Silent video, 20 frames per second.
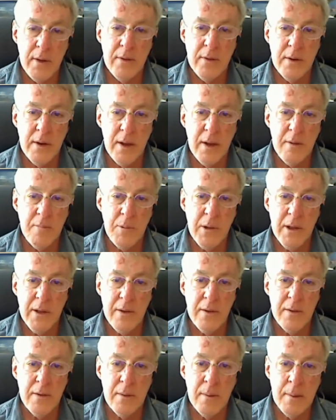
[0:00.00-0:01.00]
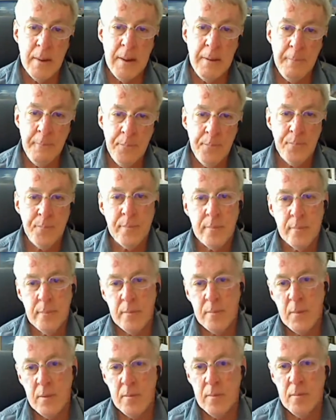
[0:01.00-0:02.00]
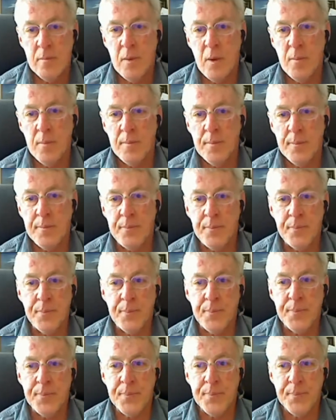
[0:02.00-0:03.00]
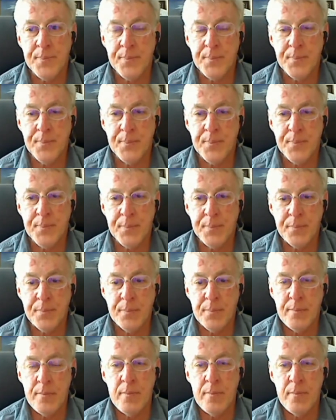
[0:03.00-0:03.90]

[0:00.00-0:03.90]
So this is hopefully inspiration to all of you out